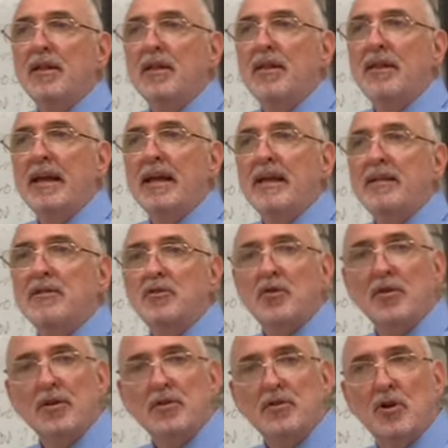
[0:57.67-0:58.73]
They can
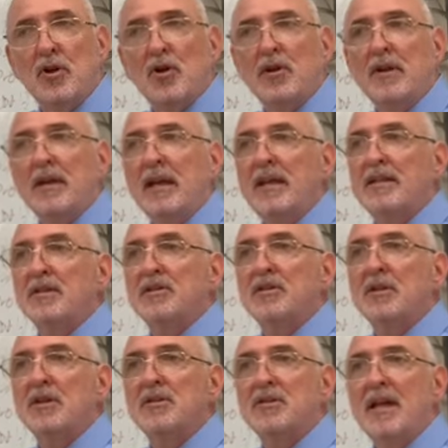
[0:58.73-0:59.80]
turn and talk and
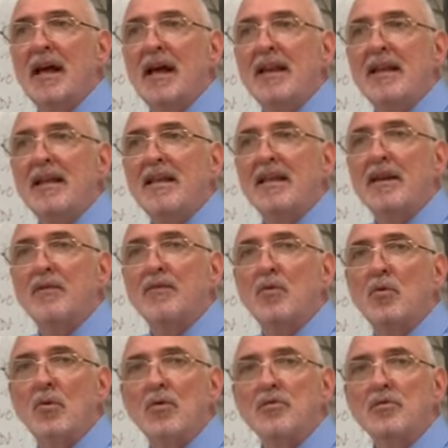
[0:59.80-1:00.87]
discuss that, and then of
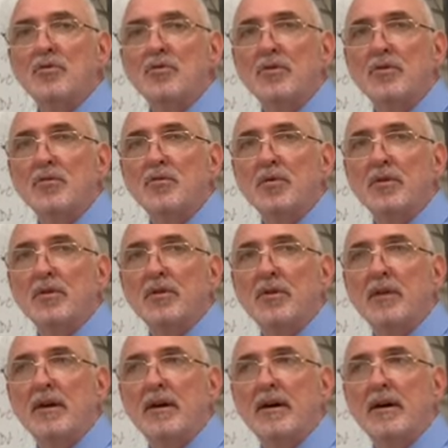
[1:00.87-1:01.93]
course you
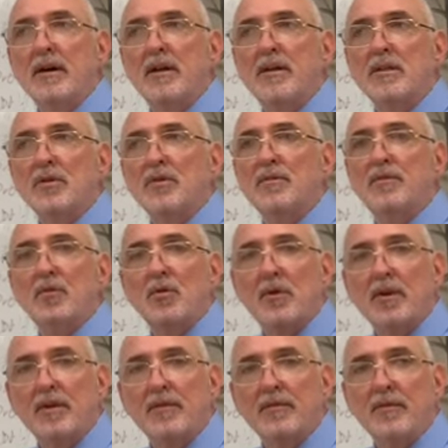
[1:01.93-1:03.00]
will look
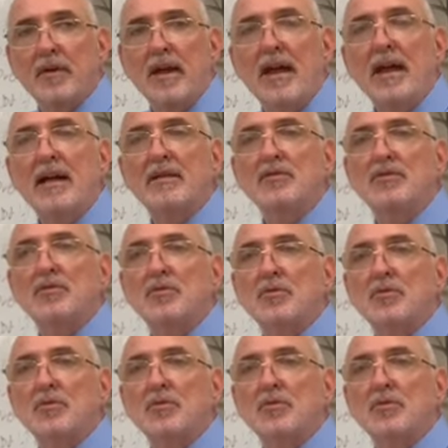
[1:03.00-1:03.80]
for hands to